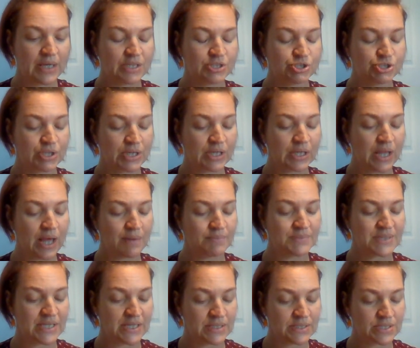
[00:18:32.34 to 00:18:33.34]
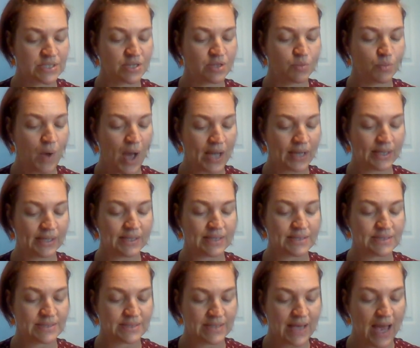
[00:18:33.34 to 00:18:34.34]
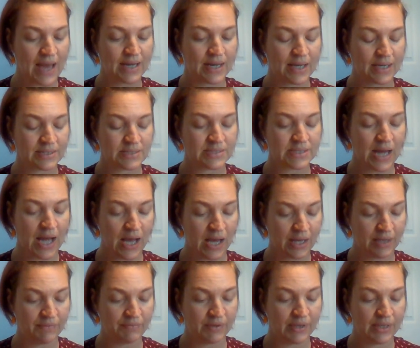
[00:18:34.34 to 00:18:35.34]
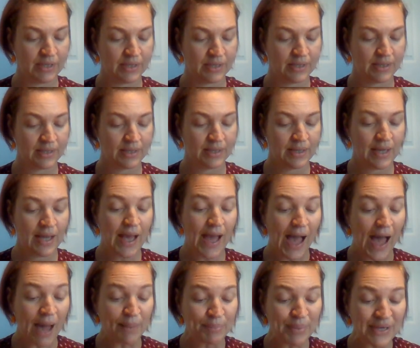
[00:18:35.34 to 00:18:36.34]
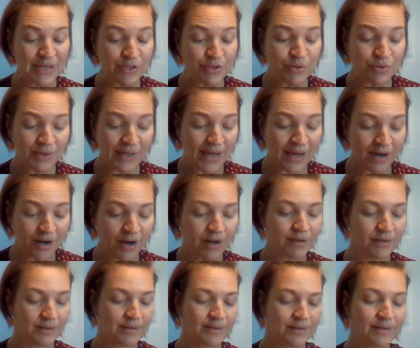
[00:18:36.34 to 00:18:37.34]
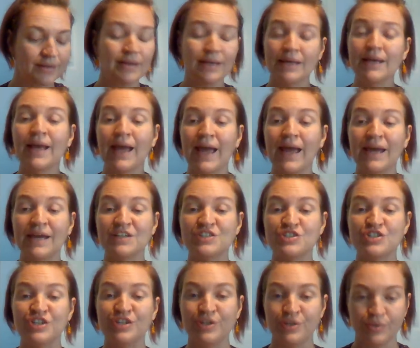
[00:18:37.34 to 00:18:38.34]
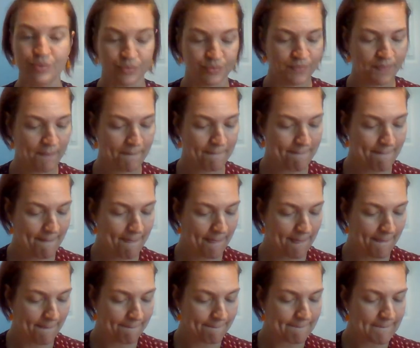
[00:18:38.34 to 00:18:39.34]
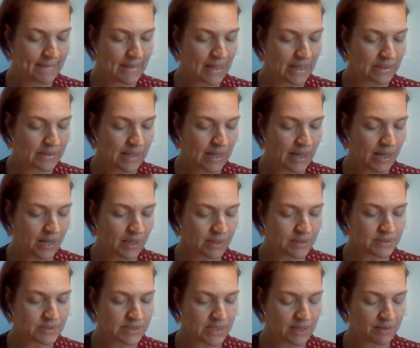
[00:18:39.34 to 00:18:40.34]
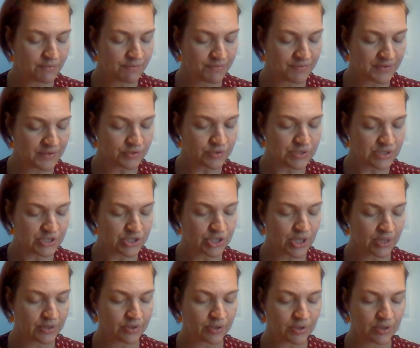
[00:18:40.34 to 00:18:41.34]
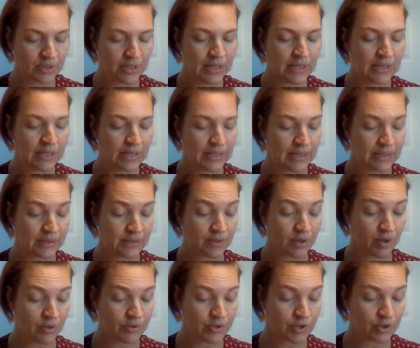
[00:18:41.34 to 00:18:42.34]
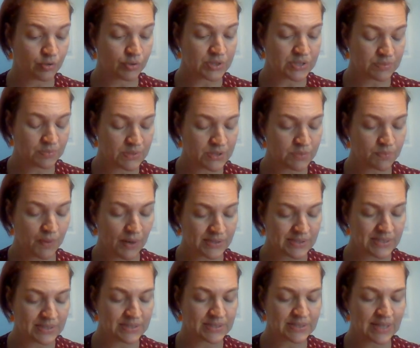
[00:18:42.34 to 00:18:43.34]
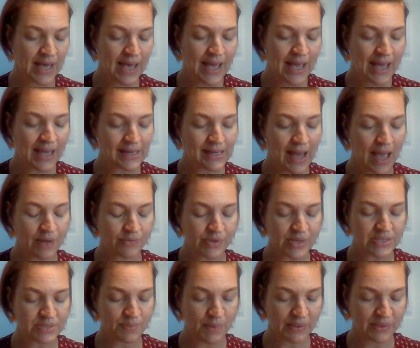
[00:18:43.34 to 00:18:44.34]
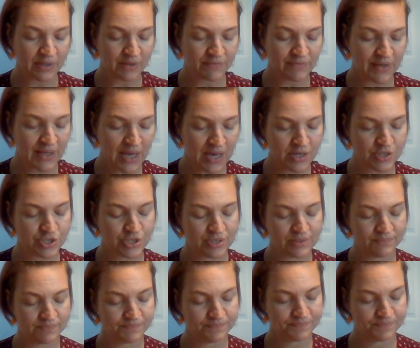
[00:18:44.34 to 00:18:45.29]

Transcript: She climbed into the wagon and sat next to Ivy. "Happy New Year!" "And to you." They hugged and filled each other in on their Christmas presents and how they spent their vacation.